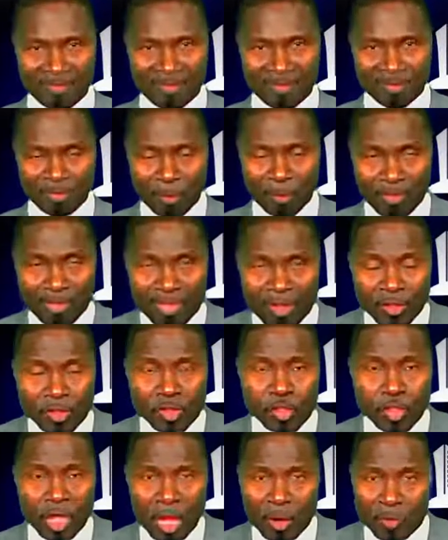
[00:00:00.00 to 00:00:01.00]

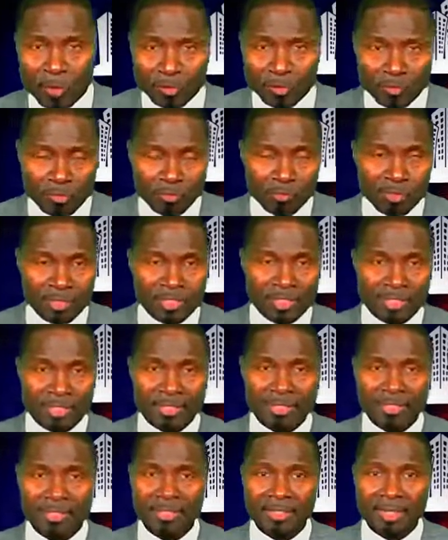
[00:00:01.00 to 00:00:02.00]
substantial
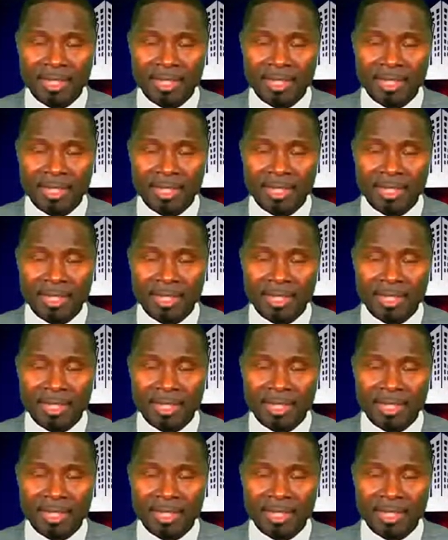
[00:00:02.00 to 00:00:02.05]
contribution